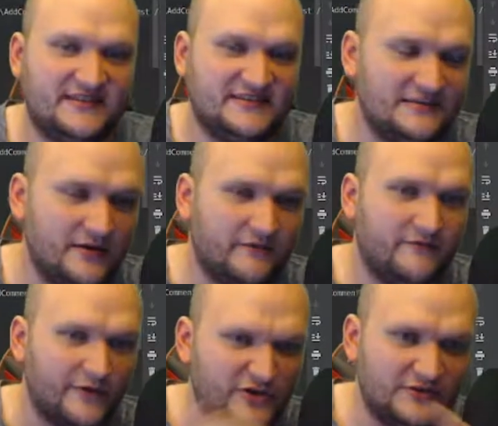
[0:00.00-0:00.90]
is not a
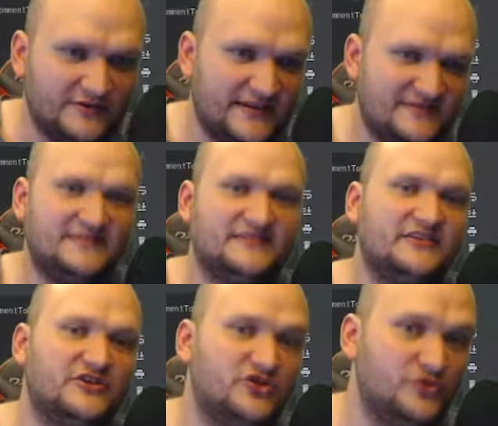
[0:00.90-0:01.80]
functional test, this is a
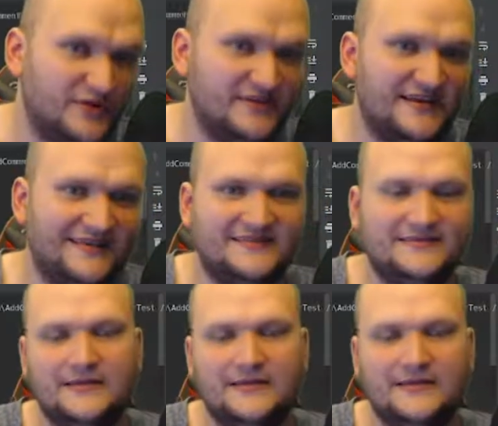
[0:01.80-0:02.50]
unit test.